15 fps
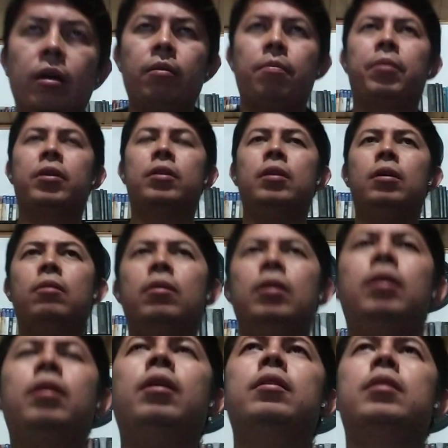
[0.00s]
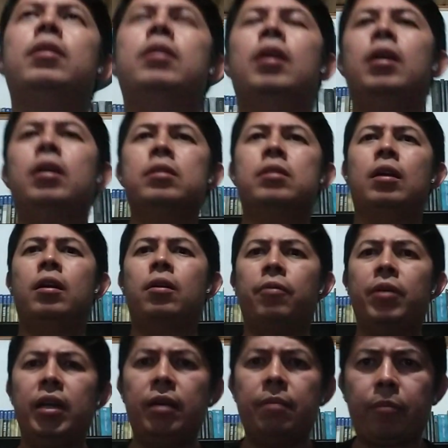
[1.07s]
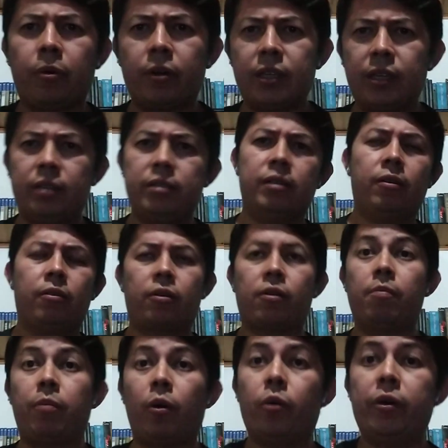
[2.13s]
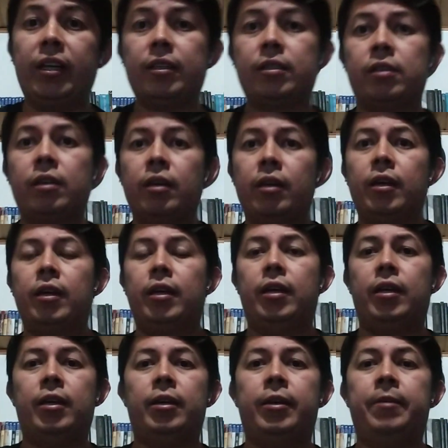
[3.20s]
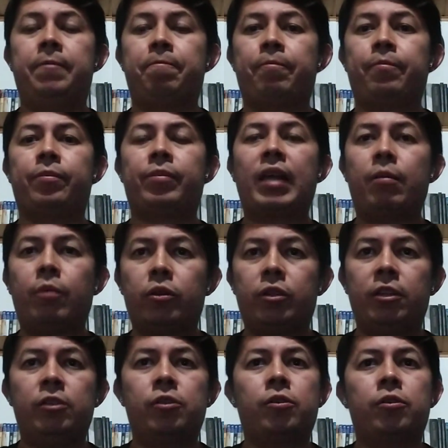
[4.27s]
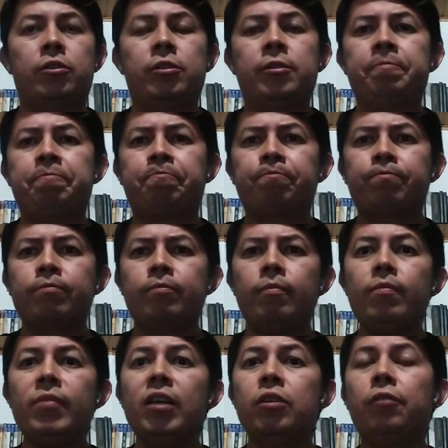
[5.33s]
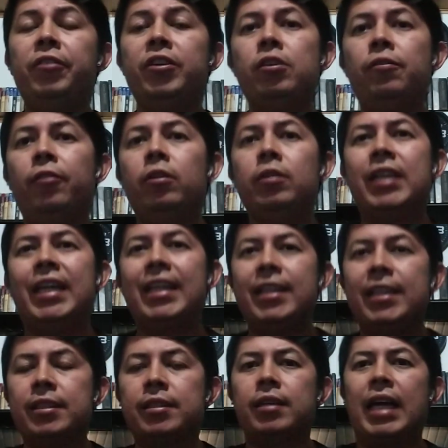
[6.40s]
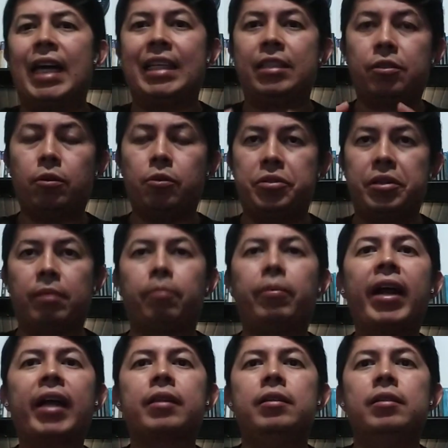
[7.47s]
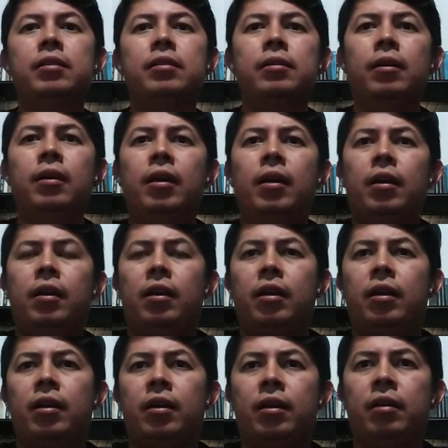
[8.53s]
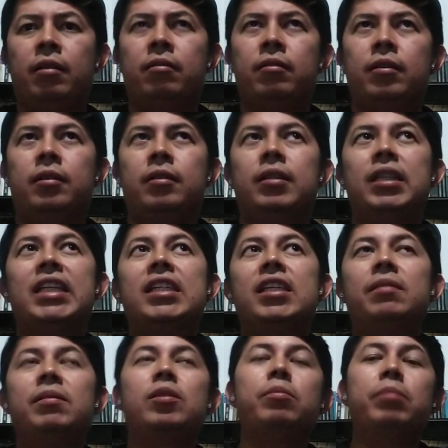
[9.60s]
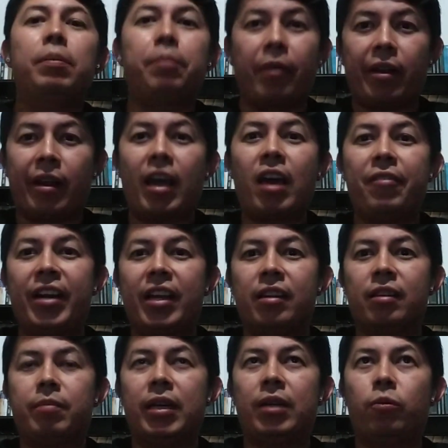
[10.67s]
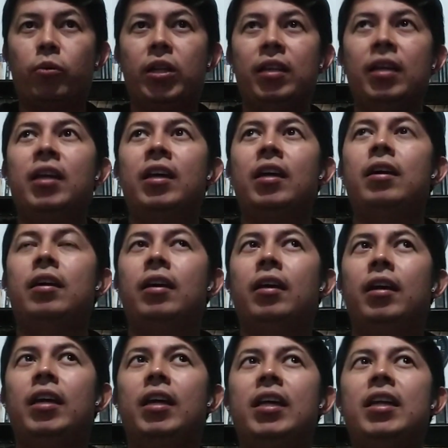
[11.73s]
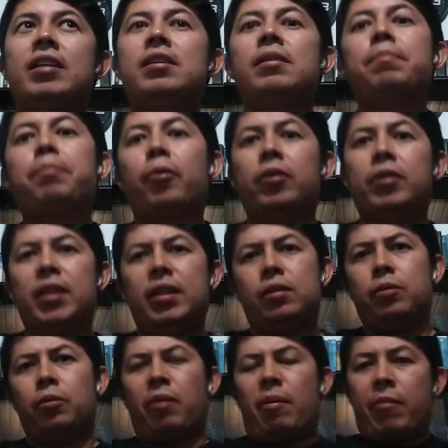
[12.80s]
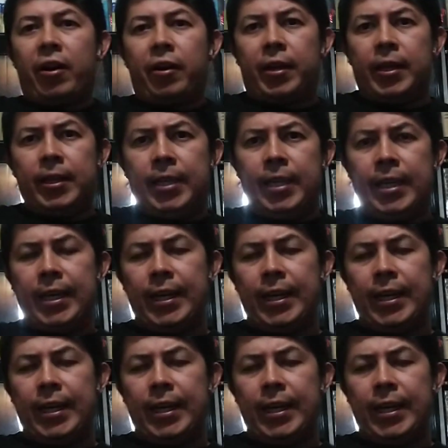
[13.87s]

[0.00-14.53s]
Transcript: particular details that are really important or components about the discourse. So first of all, that it is a social practice. Uh, this seems to be pretty evident, but well, it is important to remark it